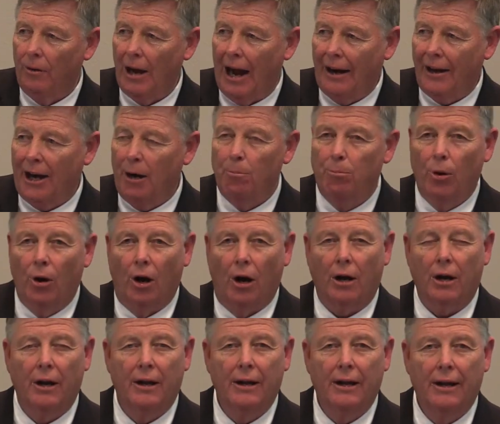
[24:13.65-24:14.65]
I got a
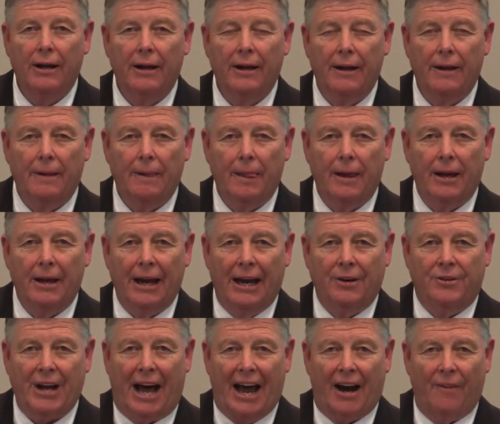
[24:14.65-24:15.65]
book
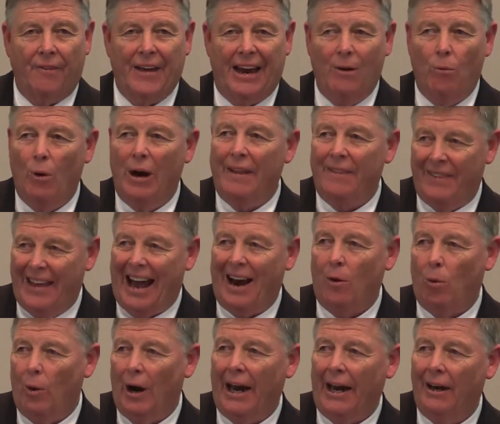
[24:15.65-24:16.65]
entitled They Went That
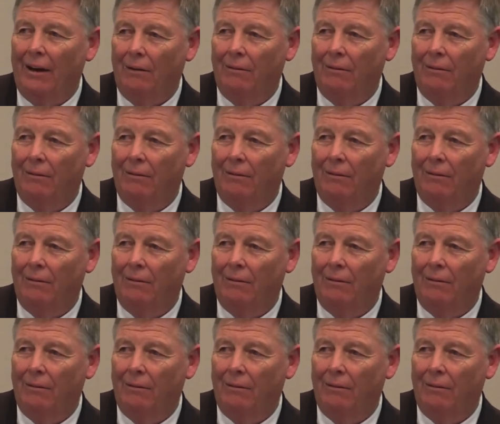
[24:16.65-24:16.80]
Away.